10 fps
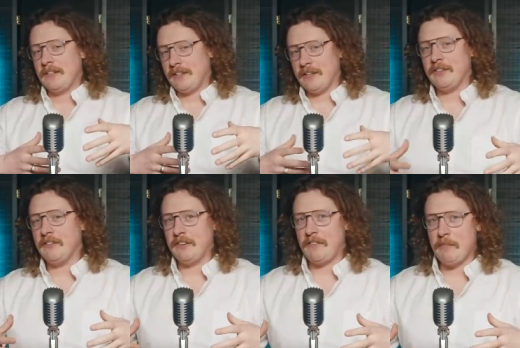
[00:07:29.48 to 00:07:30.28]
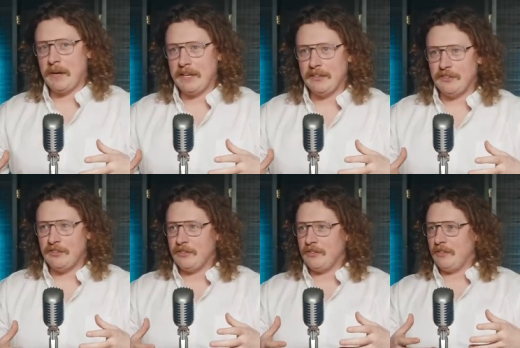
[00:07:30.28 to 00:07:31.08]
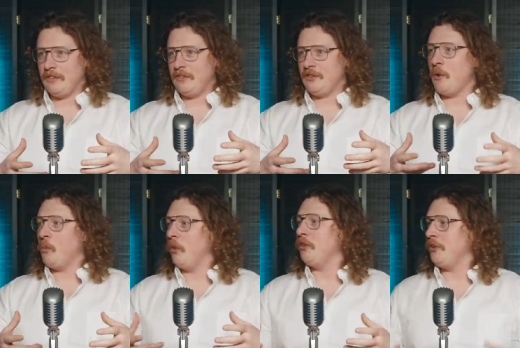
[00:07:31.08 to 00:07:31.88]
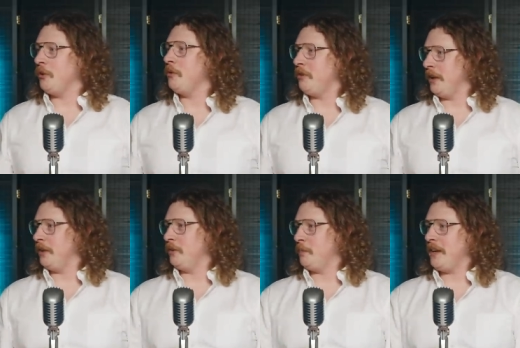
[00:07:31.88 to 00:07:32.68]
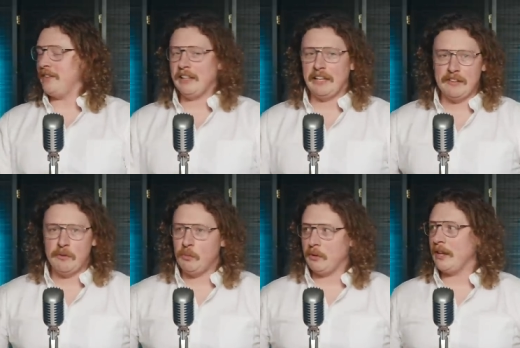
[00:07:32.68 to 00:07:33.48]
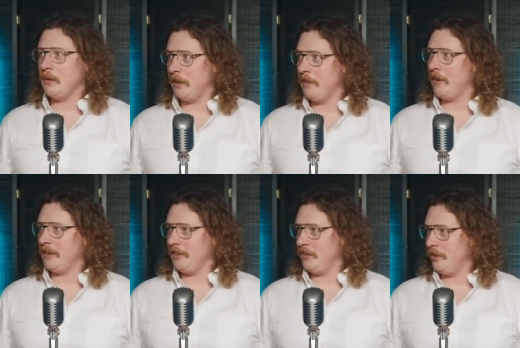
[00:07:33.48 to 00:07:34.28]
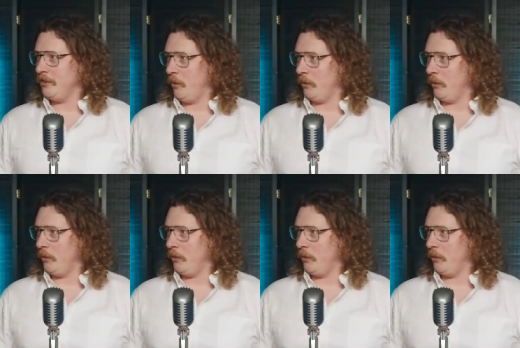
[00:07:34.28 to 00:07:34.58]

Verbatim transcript: conservative MPs don't want to do things basically that will get them uninvited to mm-hmm.